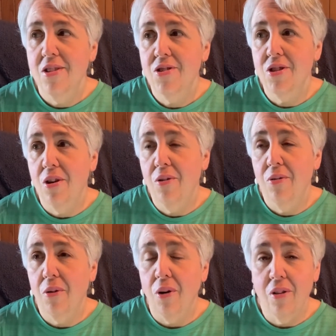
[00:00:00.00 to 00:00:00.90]
So
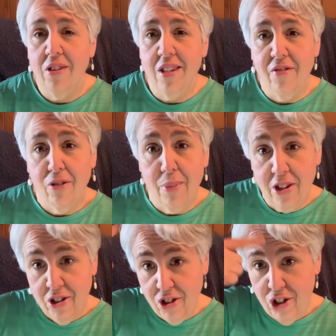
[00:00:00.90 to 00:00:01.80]
all the
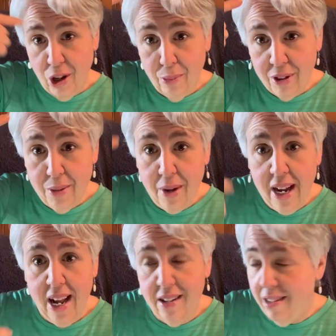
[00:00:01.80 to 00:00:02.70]
information's jumbled in my head.